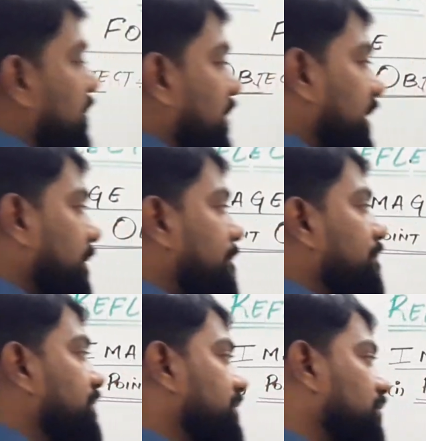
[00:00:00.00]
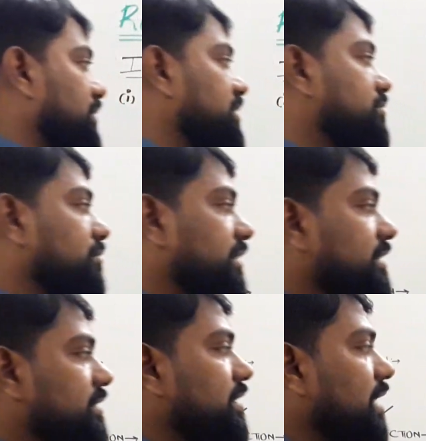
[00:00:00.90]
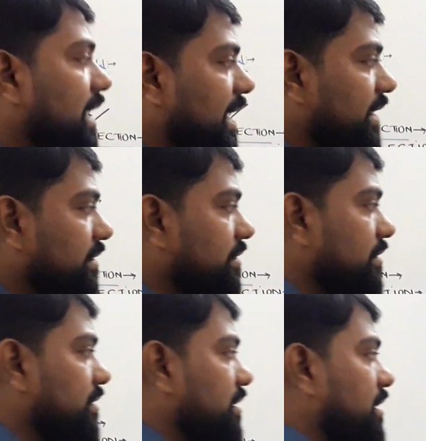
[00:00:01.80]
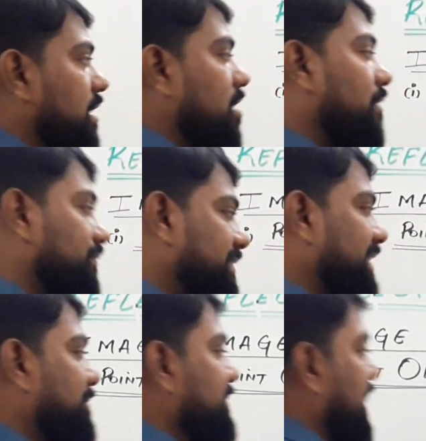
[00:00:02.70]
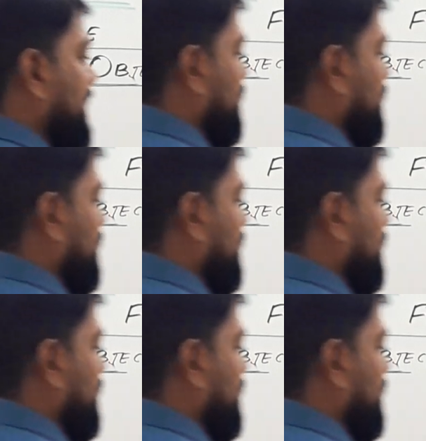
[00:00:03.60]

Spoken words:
Okay, so these two things, and of same size